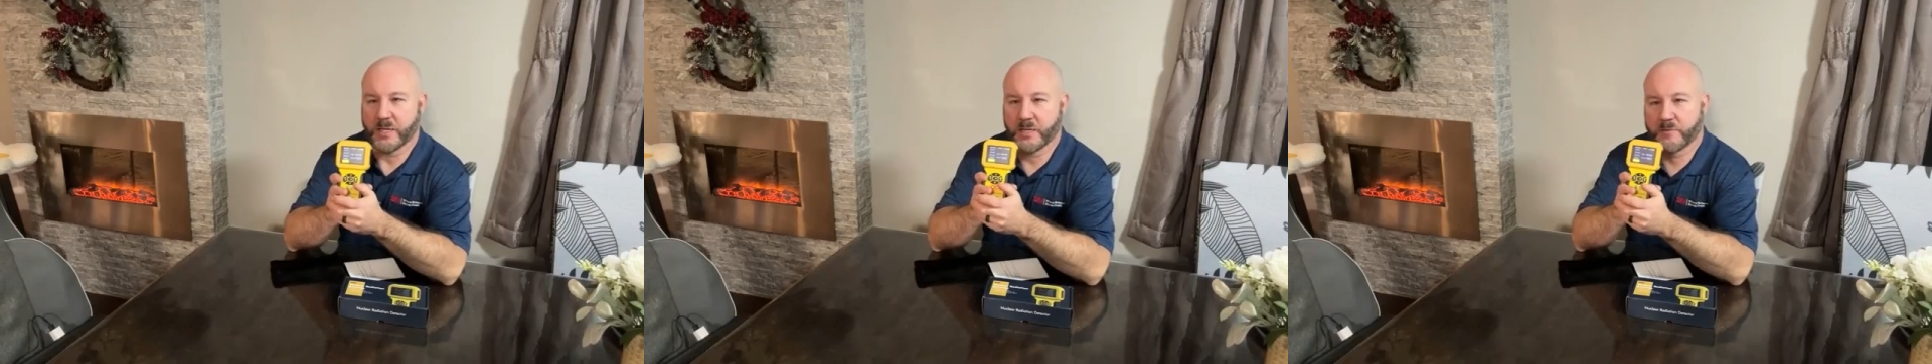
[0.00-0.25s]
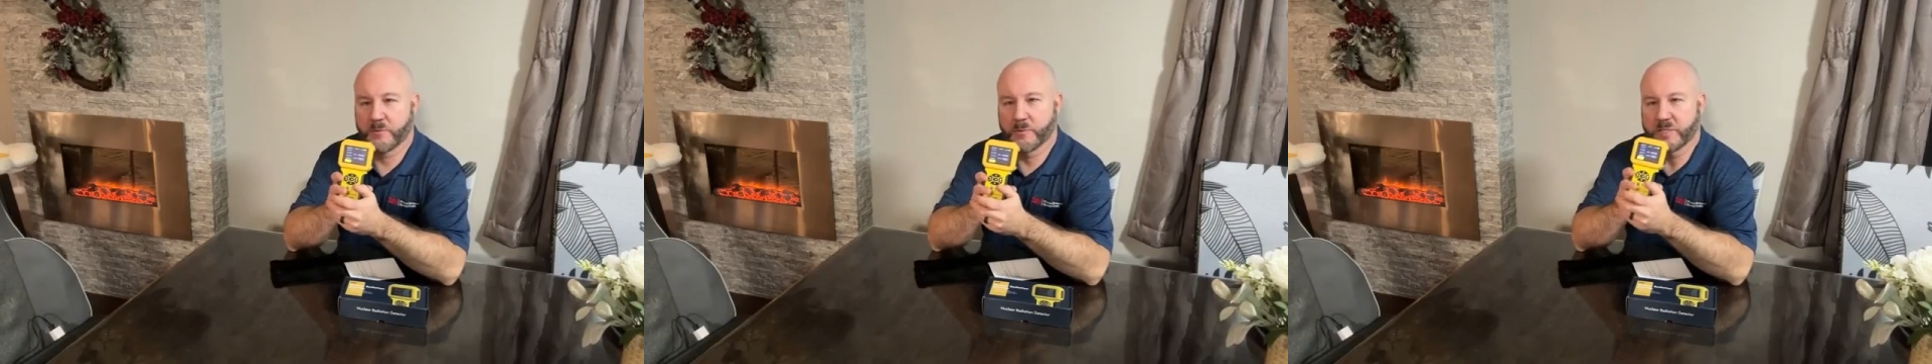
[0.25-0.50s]
of
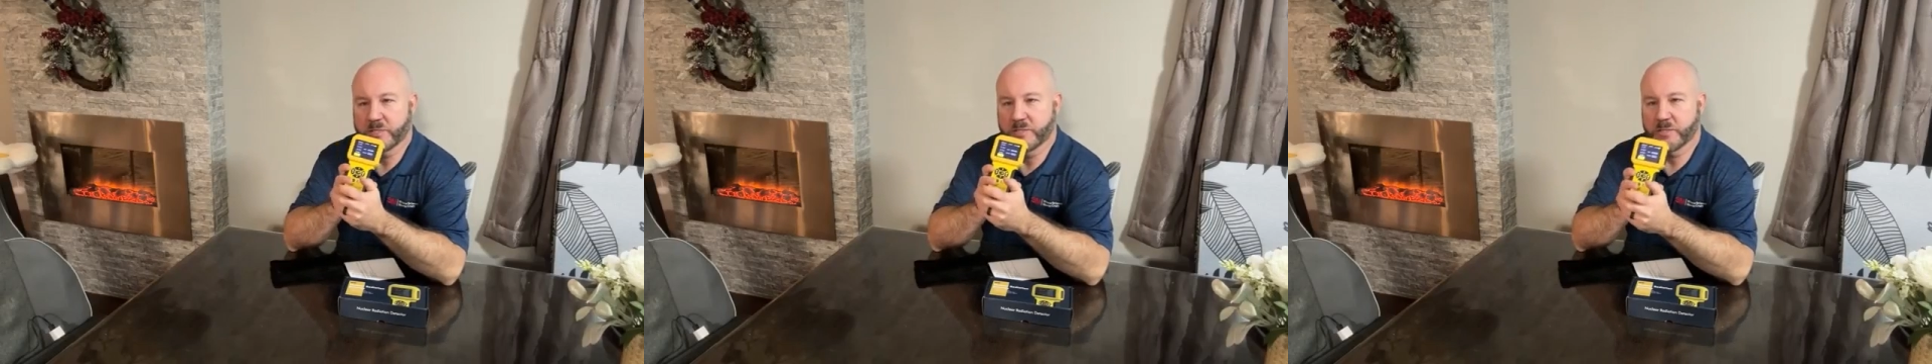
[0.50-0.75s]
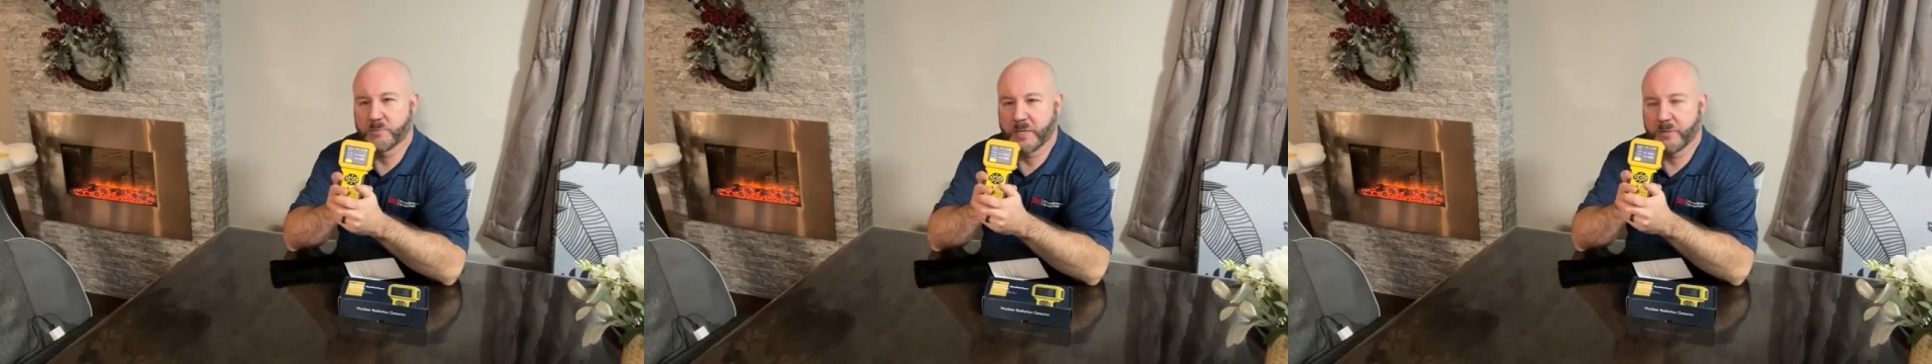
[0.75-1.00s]
different
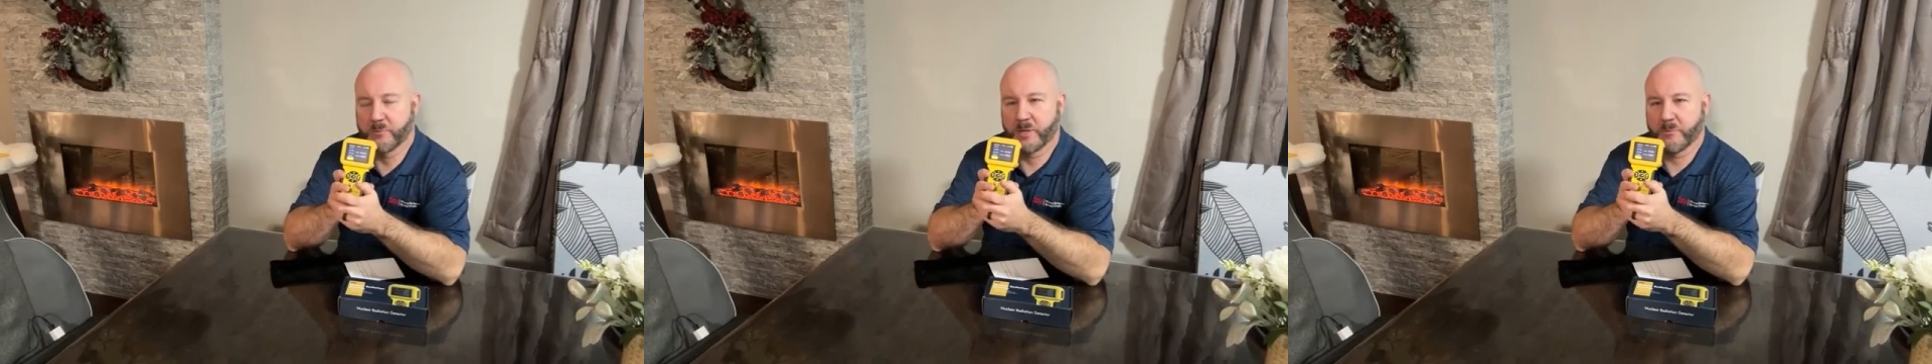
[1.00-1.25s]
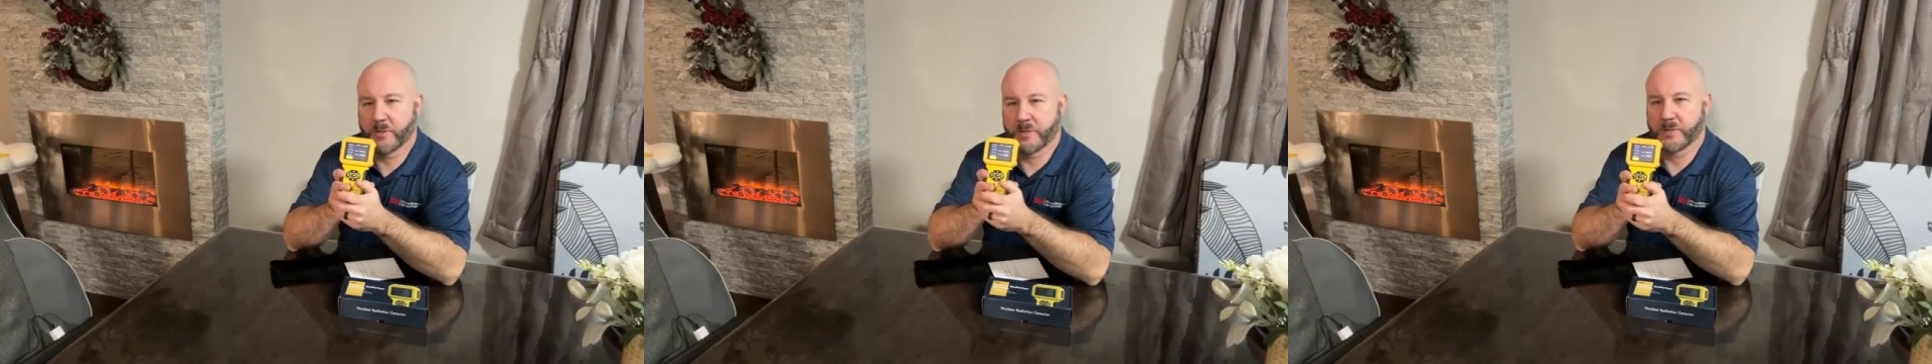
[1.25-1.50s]
reasons you might
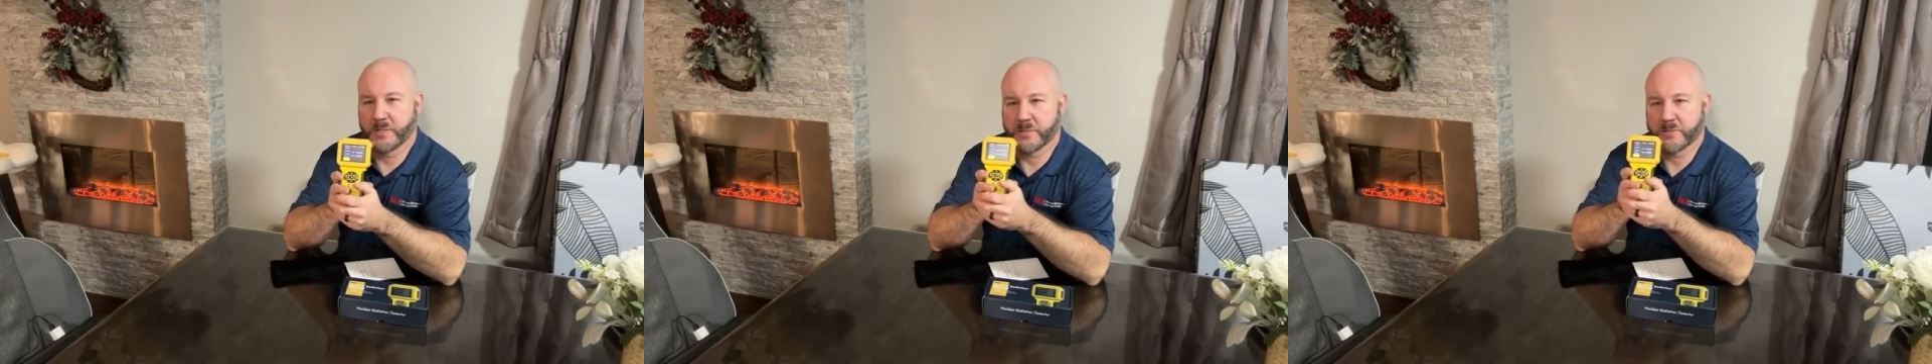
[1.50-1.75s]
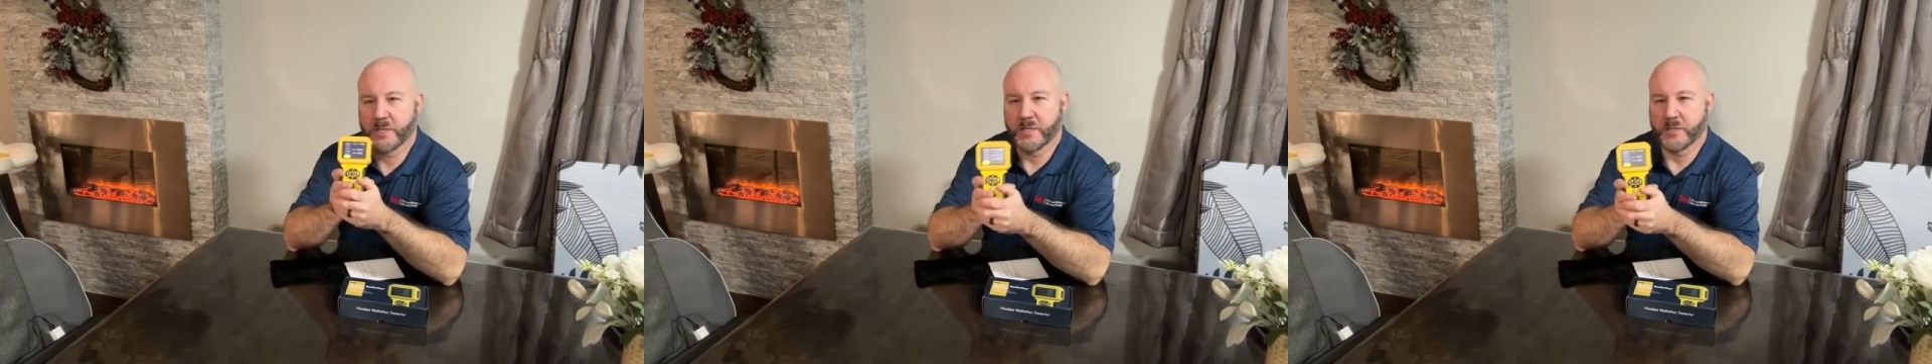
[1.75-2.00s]
want one of these.